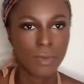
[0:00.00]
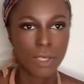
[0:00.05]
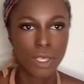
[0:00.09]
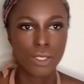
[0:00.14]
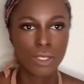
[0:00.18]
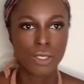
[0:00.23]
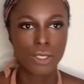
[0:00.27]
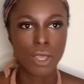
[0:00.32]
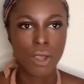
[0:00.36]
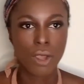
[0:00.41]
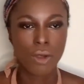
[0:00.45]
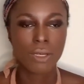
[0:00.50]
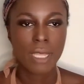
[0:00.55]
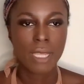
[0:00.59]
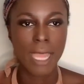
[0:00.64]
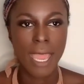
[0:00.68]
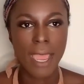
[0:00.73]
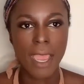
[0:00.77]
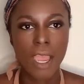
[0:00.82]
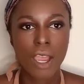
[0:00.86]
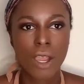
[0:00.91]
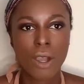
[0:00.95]
So
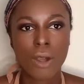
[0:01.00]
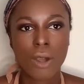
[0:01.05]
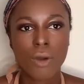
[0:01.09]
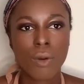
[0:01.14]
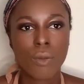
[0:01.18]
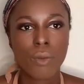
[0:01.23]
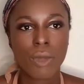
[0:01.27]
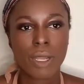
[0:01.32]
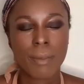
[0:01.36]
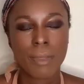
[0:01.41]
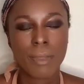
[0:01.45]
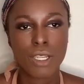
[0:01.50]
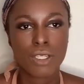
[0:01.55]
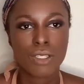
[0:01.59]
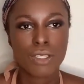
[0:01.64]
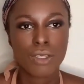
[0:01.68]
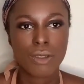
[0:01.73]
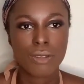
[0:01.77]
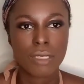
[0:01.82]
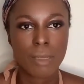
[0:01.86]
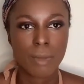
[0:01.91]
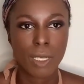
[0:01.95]
now what I'm gonna do
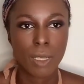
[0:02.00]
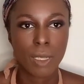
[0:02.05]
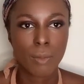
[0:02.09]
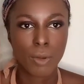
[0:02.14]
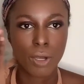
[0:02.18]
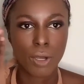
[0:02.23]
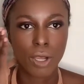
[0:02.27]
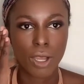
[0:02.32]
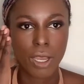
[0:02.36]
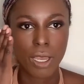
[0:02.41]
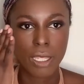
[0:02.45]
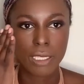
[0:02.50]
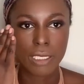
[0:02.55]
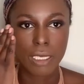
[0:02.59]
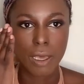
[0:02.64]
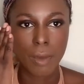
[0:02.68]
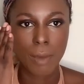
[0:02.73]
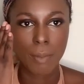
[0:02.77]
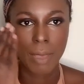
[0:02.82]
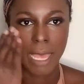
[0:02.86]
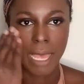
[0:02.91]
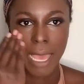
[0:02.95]
is I'm gonna put
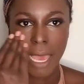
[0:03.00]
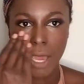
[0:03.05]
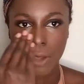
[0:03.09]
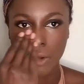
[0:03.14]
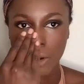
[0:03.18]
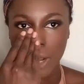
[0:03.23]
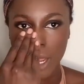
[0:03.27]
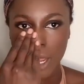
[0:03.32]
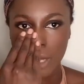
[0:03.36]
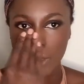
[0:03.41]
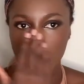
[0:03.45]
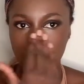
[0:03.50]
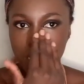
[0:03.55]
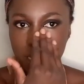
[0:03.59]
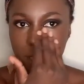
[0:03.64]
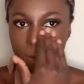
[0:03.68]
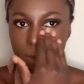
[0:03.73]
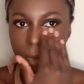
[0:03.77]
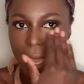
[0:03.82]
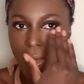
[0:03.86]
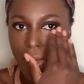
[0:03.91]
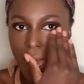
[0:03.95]
powder underneath
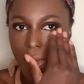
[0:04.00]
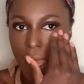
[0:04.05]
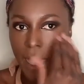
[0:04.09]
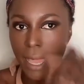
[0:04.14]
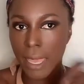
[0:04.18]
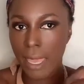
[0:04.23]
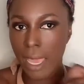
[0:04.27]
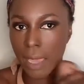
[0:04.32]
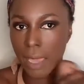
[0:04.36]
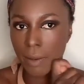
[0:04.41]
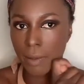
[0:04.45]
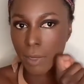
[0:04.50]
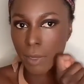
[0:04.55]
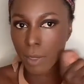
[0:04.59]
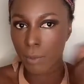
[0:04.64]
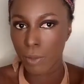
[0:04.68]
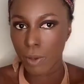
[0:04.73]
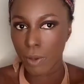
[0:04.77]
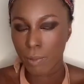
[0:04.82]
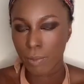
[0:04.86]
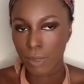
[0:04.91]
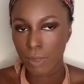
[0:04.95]
my eye and I'm gonna
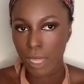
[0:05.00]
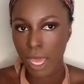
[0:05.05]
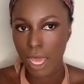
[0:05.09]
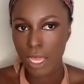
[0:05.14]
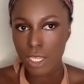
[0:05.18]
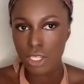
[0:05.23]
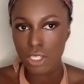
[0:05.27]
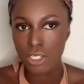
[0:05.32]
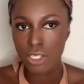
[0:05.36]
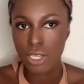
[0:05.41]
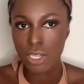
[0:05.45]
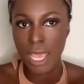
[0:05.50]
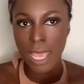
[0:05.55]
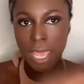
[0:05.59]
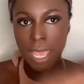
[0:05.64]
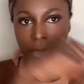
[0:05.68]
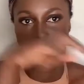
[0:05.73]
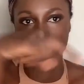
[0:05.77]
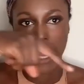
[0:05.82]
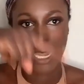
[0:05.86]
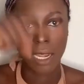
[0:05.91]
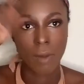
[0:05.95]
put blush
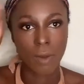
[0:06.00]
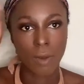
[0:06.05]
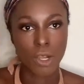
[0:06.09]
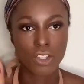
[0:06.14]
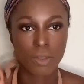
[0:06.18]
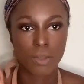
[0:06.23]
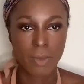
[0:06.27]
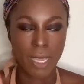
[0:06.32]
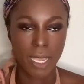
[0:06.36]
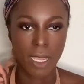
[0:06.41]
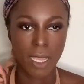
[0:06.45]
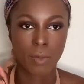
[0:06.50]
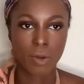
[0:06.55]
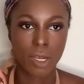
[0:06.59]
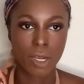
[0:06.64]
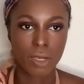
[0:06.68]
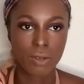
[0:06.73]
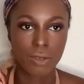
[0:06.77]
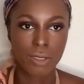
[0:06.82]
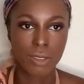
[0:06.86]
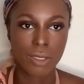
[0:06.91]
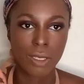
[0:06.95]
and I'm gonna do my
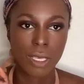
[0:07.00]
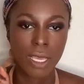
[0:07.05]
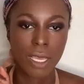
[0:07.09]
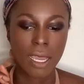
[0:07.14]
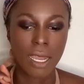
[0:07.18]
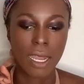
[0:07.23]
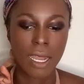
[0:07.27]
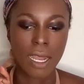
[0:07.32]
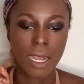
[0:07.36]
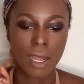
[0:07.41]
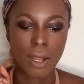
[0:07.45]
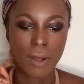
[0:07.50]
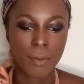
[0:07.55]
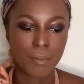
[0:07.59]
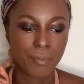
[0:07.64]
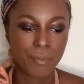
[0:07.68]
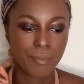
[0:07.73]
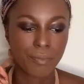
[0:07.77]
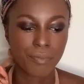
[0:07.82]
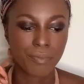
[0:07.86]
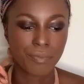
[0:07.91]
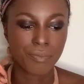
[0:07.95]
eyebrows.
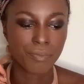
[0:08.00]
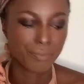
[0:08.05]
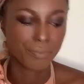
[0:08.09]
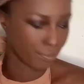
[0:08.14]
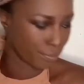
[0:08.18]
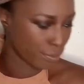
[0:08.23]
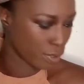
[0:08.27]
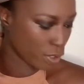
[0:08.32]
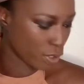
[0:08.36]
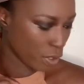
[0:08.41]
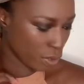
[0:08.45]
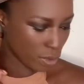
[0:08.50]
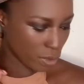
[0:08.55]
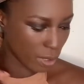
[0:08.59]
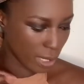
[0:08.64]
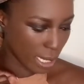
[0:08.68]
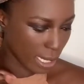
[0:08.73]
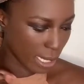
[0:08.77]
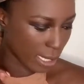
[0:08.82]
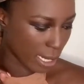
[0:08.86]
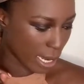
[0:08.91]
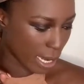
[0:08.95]
So I'll do
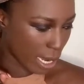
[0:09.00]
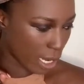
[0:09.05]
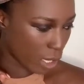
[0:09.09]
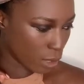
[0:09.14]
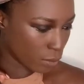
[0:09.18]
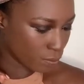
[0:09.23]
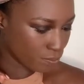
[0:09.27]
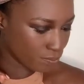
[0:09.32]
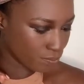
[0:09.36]
that now.